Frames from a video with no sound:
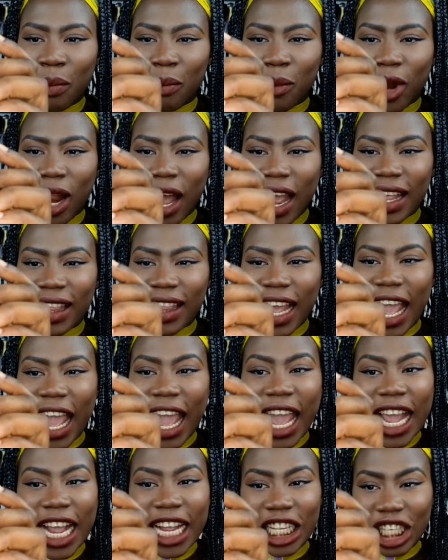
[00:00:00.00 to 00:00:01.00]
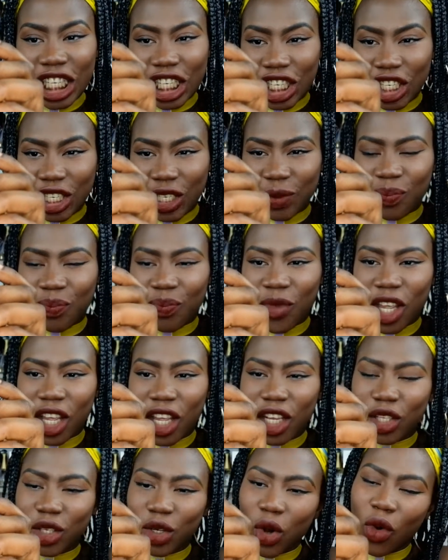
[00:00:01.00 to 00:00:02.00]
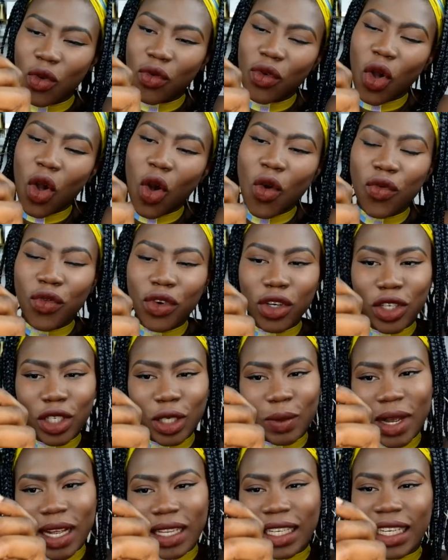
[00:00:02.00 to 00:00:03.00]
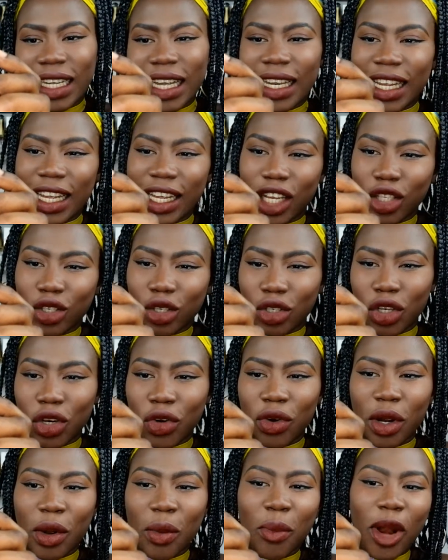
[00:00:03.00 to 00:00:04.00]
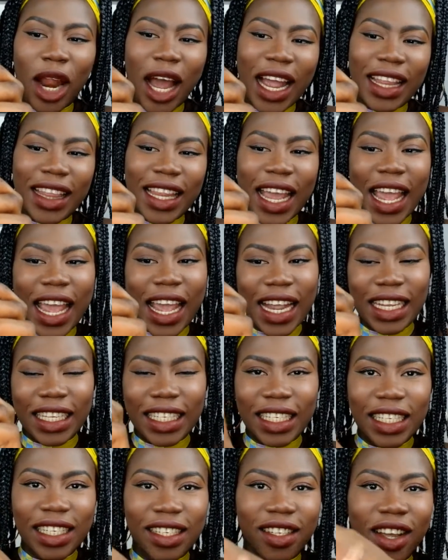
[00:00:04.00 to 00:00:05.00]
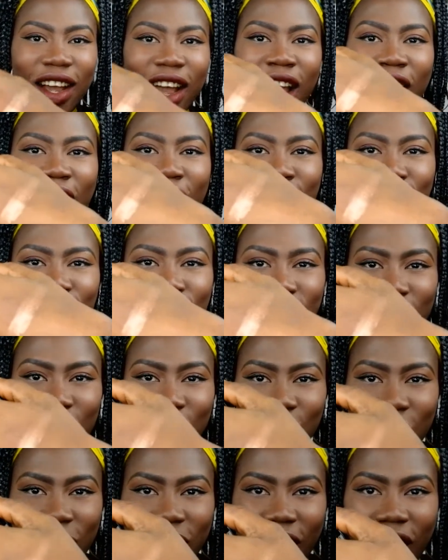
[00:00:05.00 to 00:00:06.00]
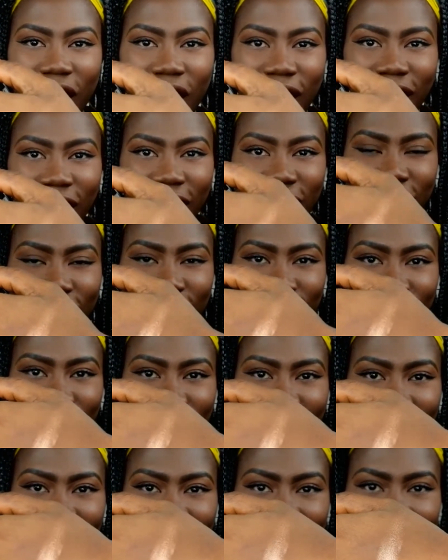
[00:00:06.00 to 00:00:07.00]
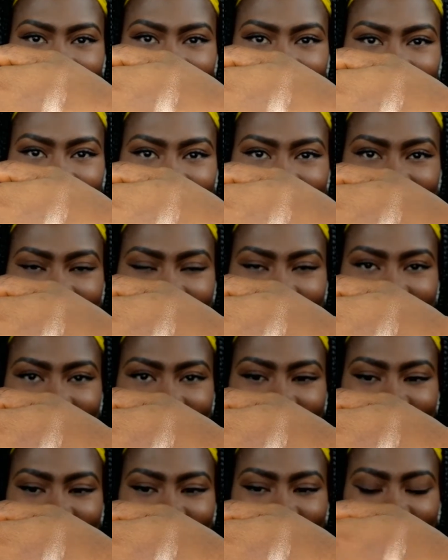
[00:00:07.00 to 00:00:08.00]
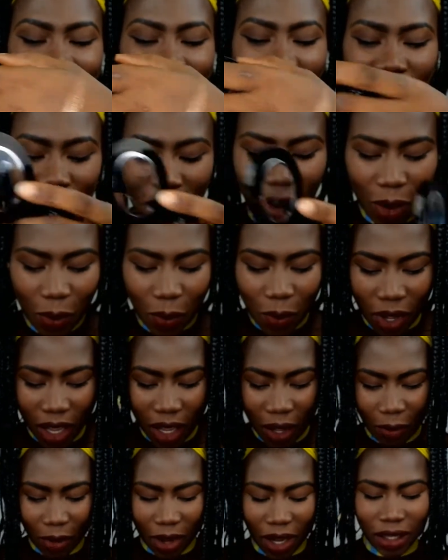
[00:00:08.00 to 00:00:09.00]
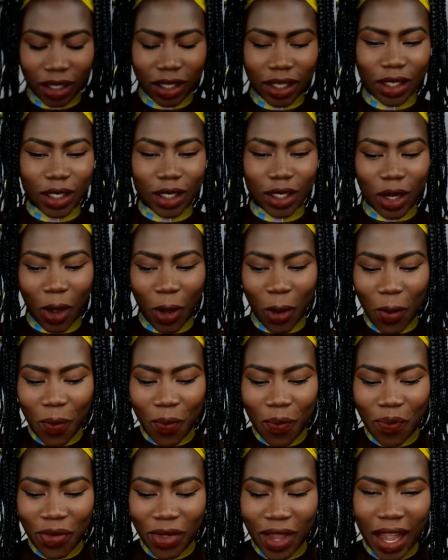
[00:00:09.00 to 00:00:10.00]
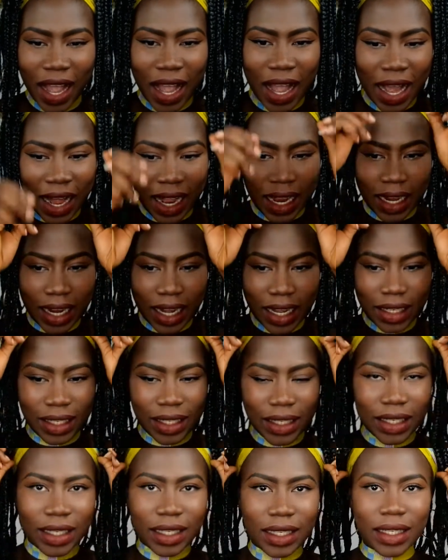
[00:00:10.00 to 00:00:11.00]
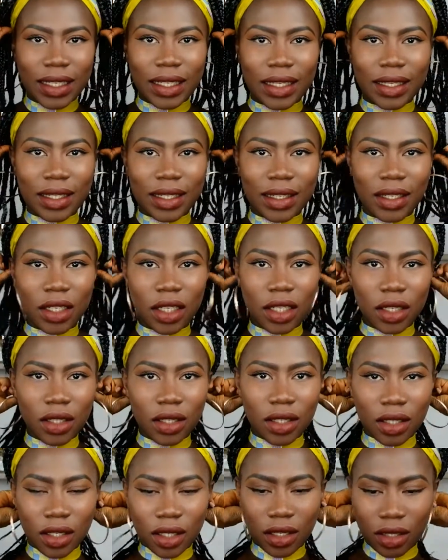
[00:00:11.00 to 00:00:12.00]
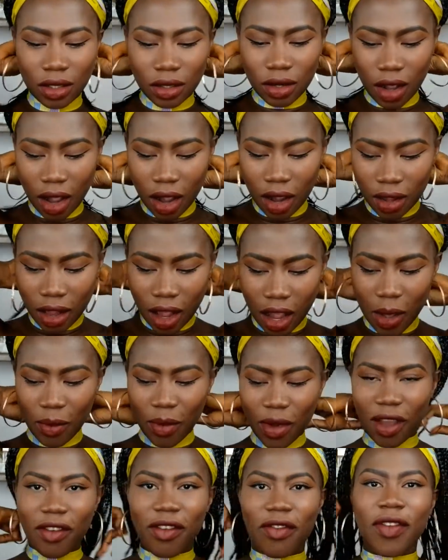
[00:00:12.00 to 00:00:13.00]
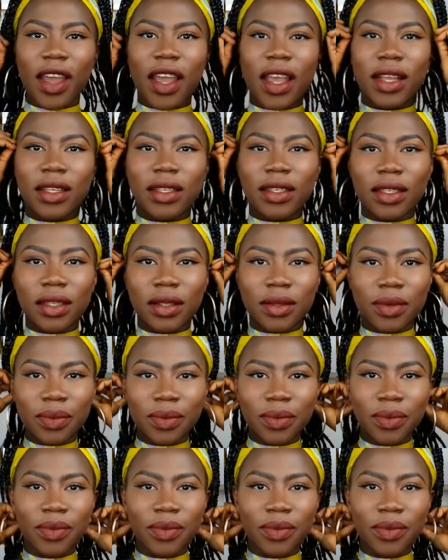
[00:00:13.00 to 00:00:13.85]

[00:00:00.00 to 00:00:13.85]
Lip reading: Blind the Haters, Ofra Cosmetic and Nikkietutorial Blind the Haters. So this is what the highlighter look like. You guys can see it's very pigment. So let's just use this to highlight my face.